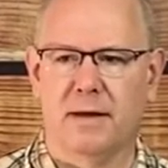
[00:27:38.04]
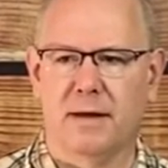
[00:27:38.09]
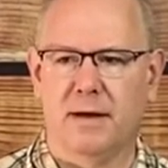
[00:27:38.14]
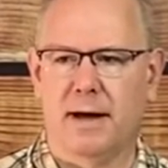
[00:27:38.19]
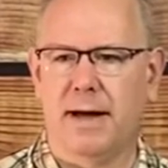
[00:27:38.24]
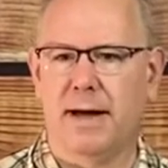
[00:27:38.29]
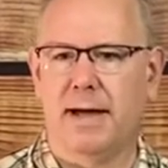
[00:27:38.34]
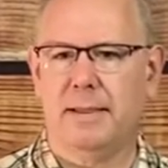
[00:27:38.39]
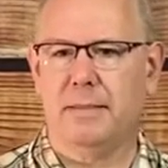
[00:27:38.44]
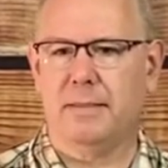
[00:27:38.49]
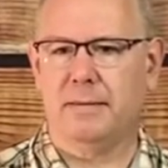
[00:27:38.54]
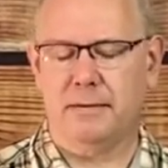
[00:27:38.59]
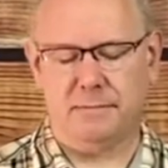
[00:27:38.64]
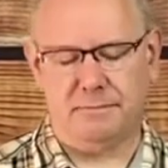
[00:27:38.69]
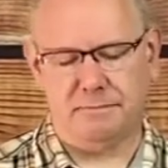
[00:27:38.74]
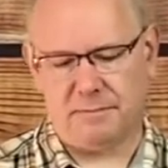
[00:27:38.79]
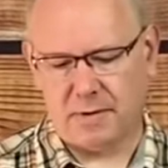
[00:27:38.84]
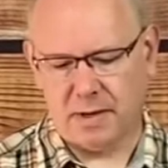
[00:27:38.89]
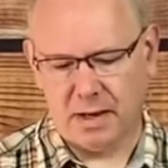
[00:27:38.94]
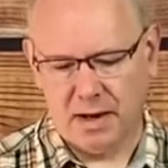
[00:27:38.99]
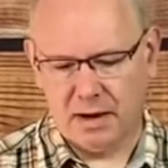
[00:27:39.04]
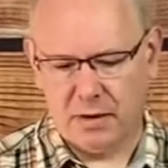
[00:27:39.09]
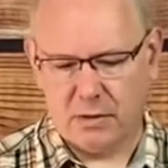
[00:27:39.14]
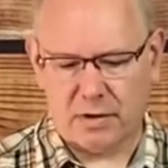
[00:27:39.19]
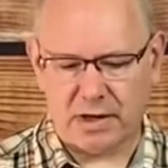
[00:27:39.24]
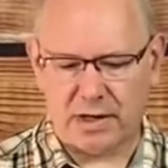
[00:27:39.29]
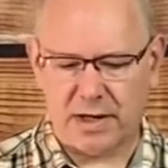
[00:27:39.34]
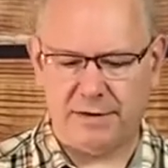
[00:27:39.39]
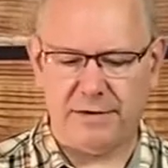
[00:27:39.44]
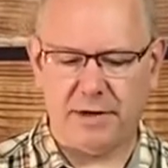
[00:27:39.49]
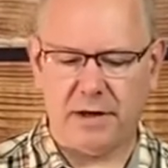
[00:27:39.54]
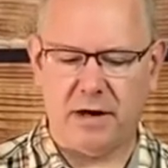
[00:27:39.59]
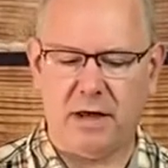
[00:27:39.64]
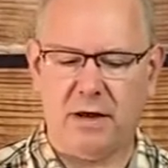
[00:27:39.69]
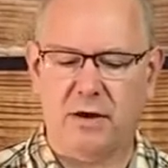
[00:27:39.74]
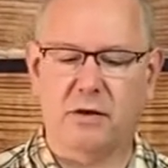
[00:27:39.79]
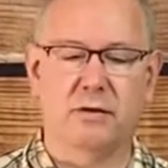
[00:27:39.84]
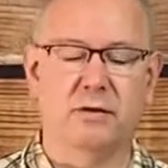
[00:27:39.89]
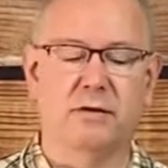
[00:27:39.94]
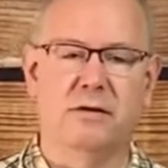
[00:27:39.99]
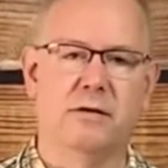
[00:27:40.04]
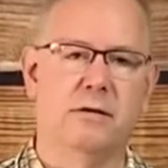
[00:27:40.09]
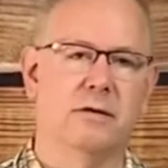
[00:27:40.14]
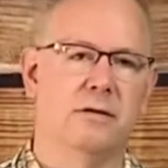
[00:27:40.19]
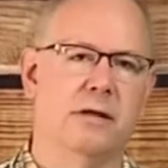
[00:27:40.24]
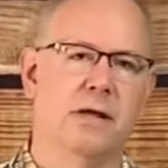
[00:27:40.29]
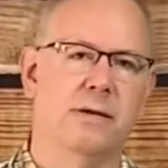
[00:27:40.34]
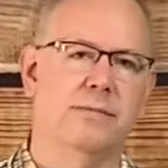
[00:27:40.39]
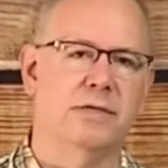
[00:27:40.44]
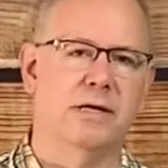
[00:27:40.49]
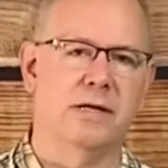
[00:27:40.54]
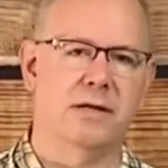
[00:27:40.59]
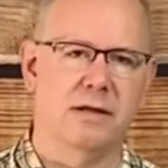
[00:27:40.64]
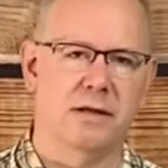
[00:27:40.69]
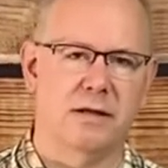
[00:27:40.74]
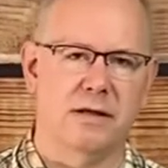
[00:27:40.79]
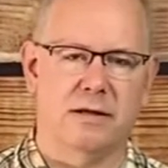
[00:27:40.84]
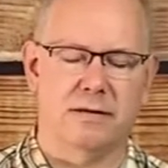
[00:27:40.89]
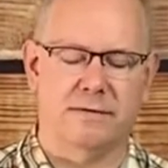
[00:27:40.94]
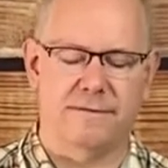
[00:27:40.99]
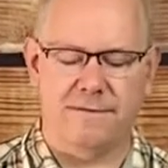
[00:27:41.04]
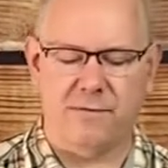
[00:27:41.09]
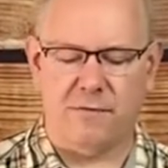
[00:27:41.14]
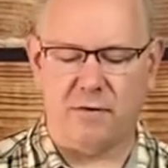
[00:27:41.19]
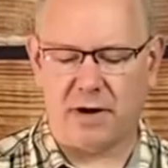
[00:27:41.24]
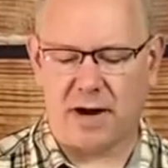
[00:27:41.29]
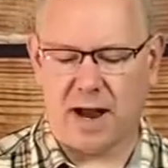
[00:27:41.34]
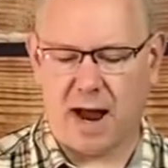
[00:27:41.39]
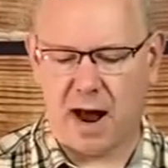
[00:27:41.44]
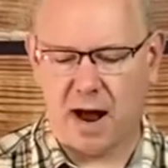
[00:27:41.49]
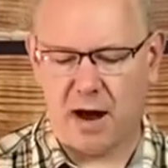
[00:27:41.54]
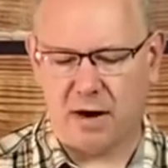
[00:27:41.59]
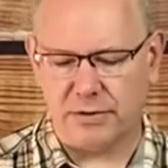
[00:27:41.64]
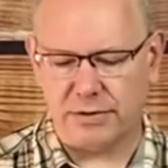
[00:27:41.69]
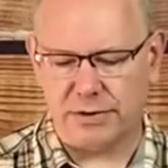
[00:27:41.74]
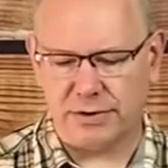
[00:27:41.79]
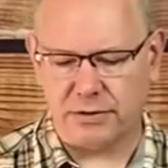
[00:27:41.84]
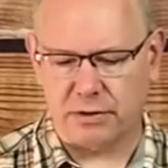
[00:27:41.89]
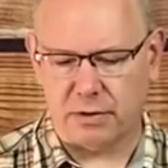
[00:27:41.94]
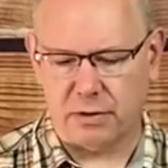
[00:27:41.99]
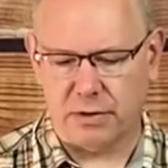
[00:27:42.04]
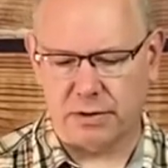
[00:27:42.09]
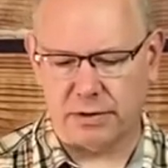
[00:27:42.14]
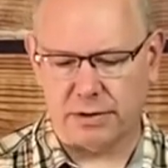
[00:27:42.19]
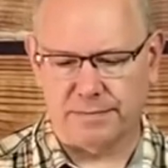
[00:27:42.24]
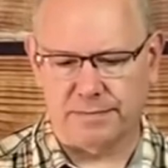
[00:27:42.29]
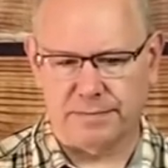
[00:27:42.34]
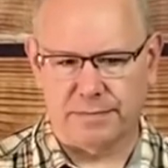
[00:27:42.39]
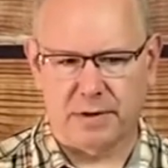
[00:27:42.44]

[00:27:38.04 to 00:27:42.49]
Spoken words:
I want to give you another little glimpse into the Ford household.